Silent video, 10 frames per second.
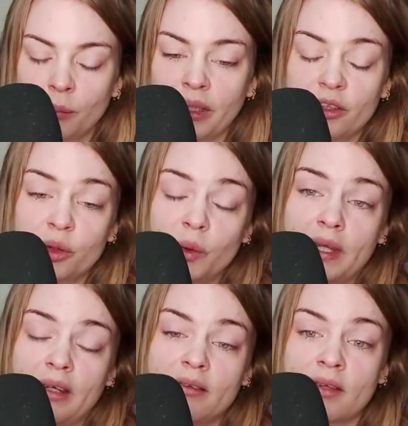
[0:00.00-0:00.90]
But the
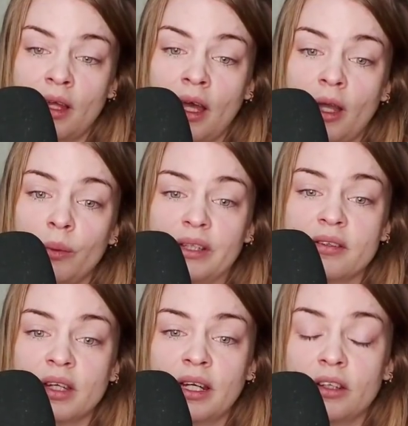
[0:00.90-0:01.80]
truth is, I
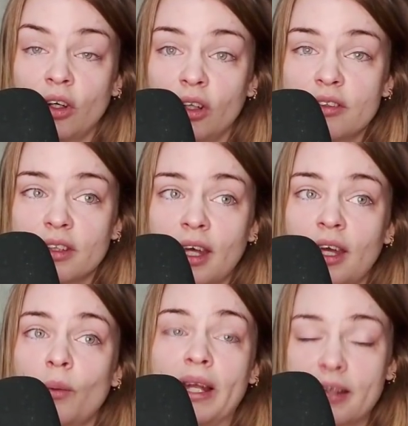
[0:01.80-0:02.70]
was an adult.
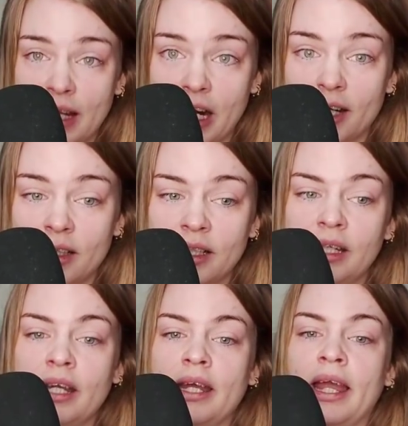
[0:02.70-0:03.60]
I went there,
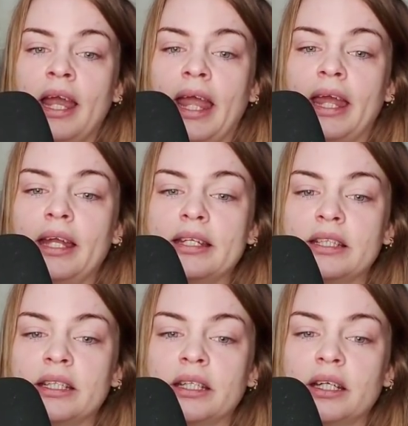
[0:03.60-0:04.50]
and
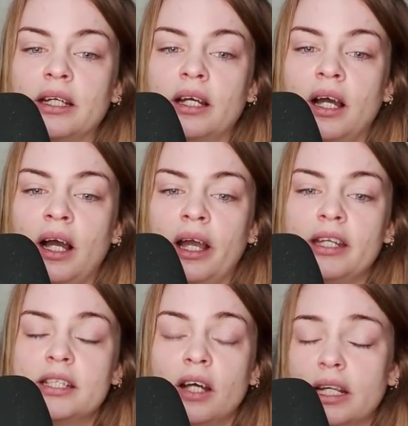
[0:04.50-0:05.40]

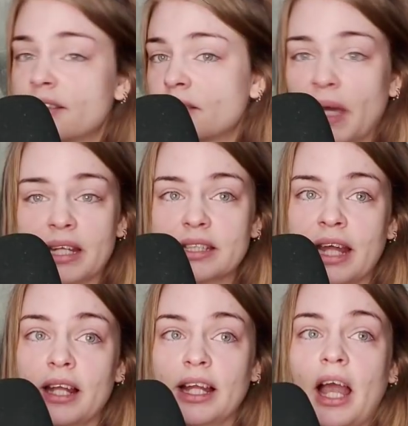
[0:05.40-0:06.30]
I did not
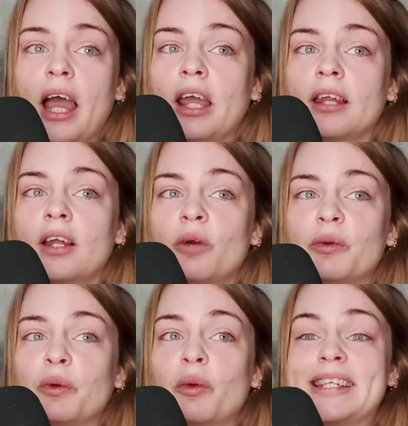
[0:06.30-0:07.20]
expect that. Like, I thought
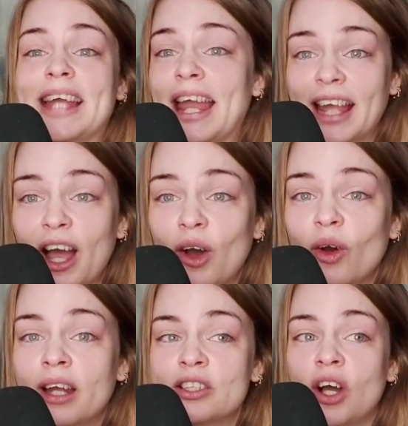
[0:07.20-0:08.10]
we were going to hang
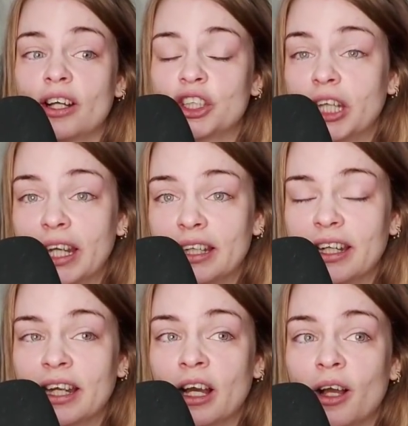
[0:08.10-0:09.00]
out and talk shit.
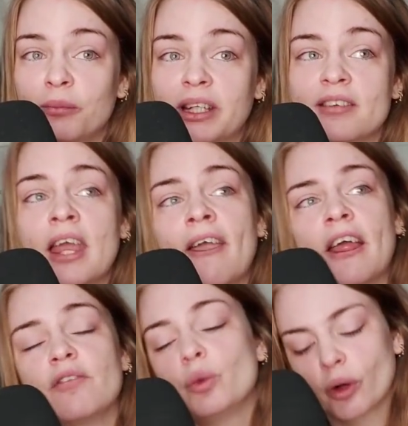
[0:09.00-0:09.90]
Because
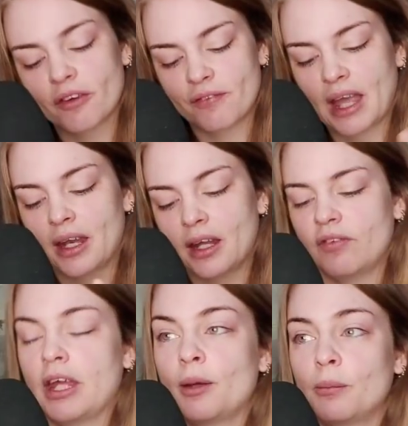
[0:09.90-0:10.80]
if you were a fan
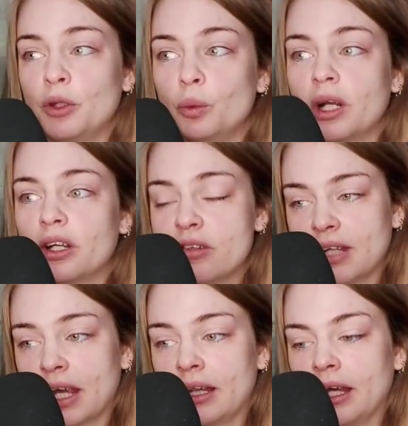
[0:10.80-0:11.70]
of him, you would
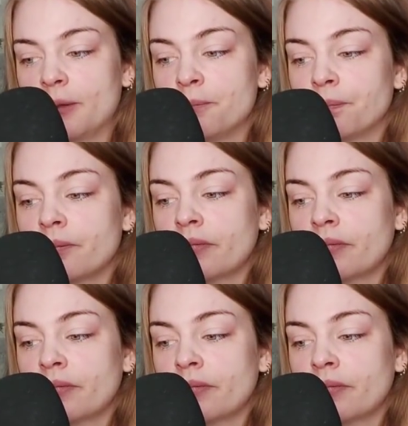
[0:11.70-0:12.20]
understand that